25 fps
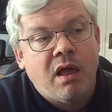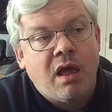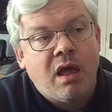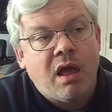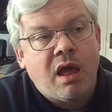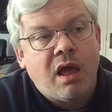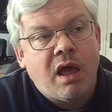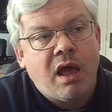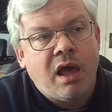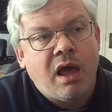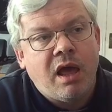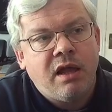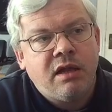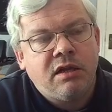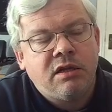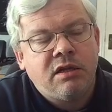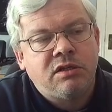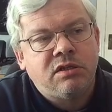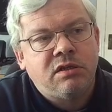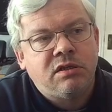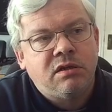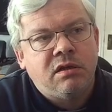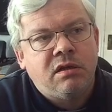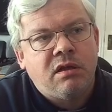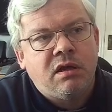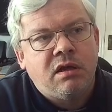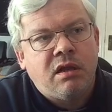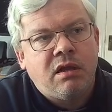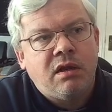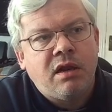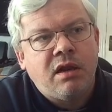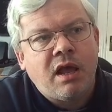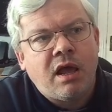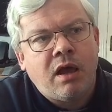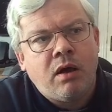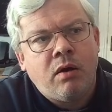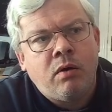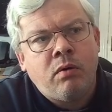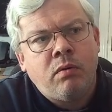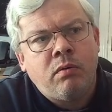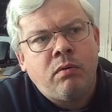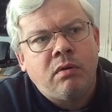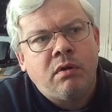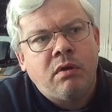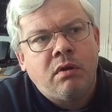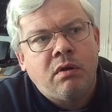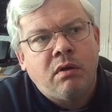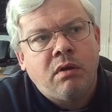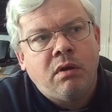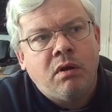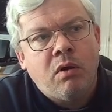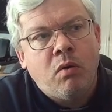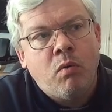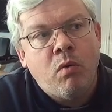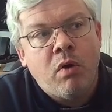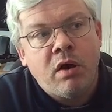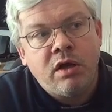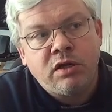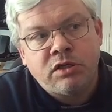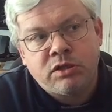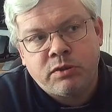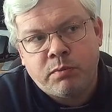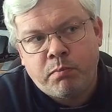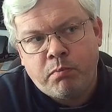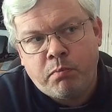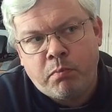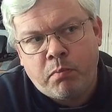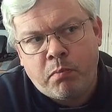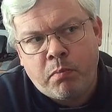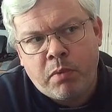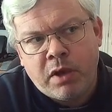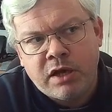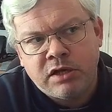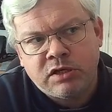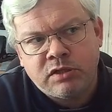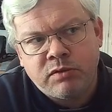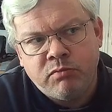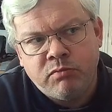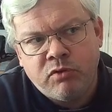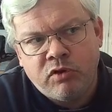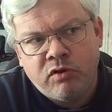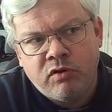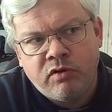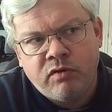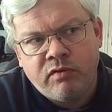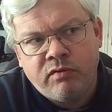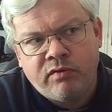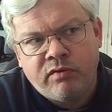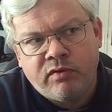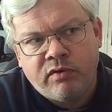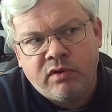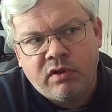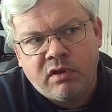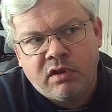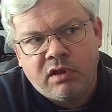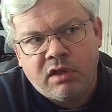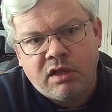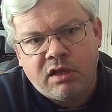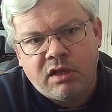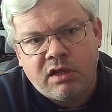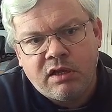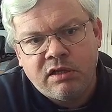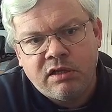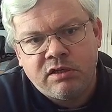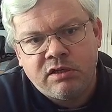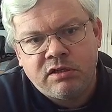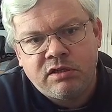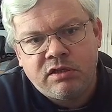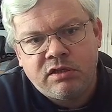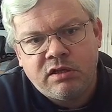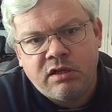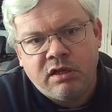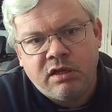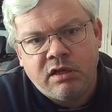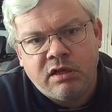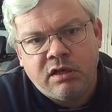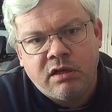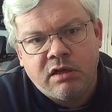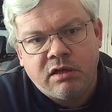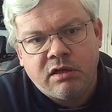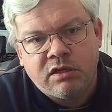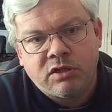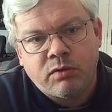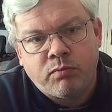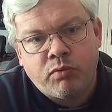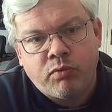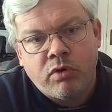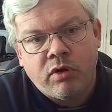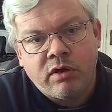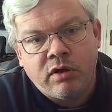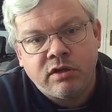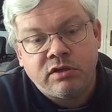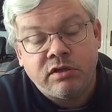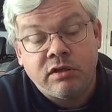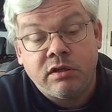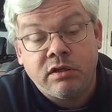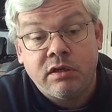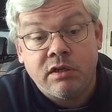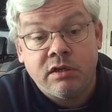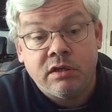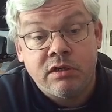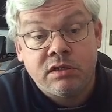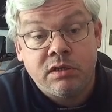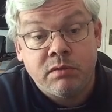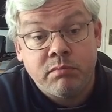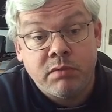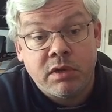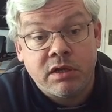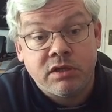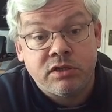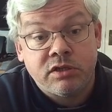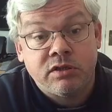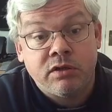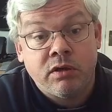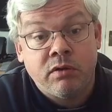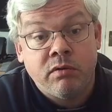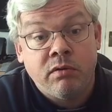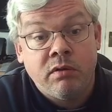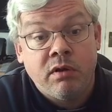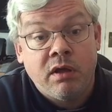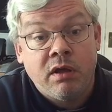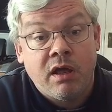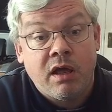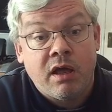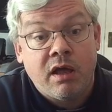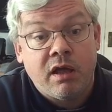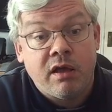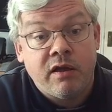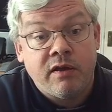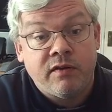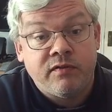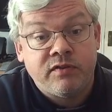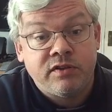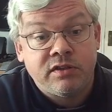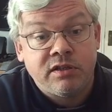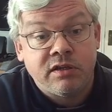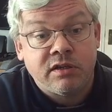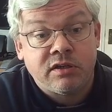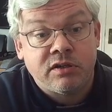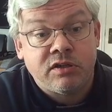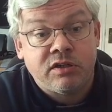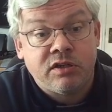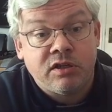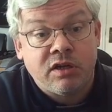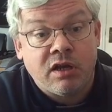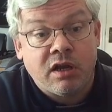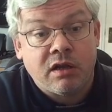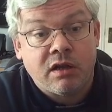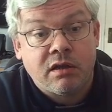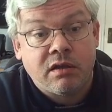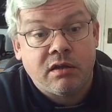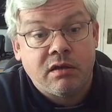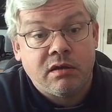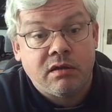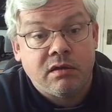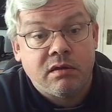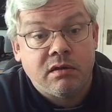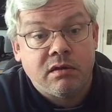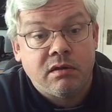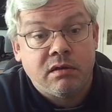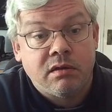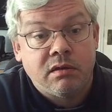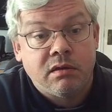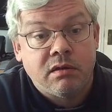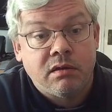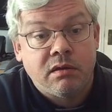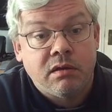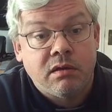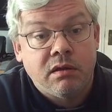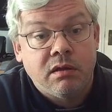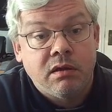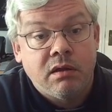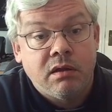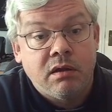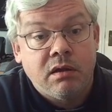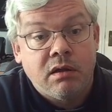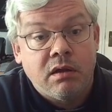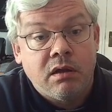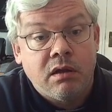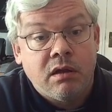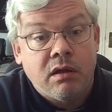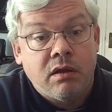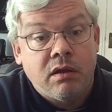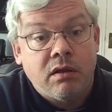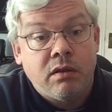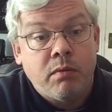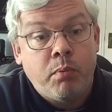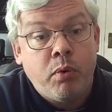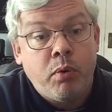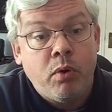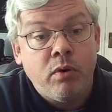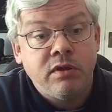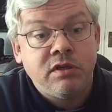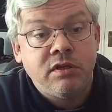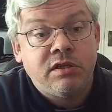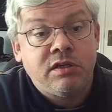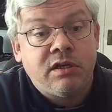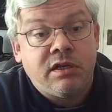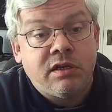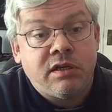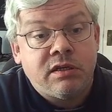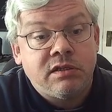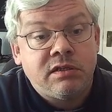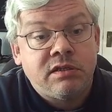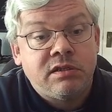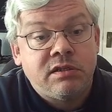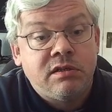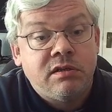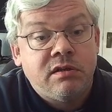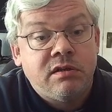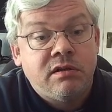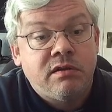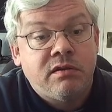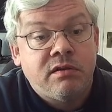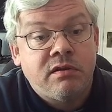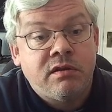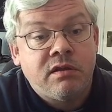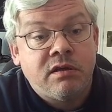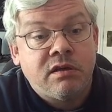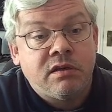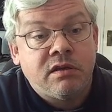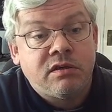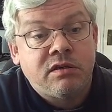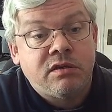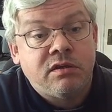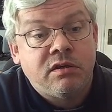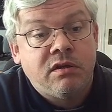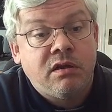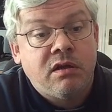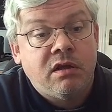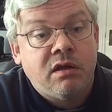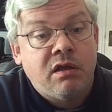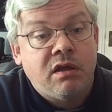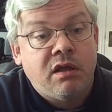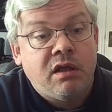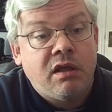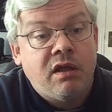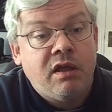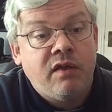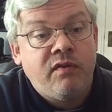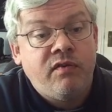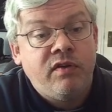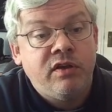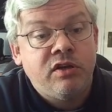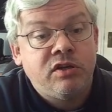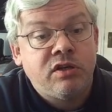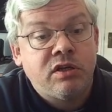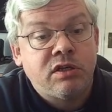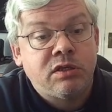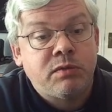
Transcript: And now white's best move is the surprising intermezzo f6 check. The point is that if he just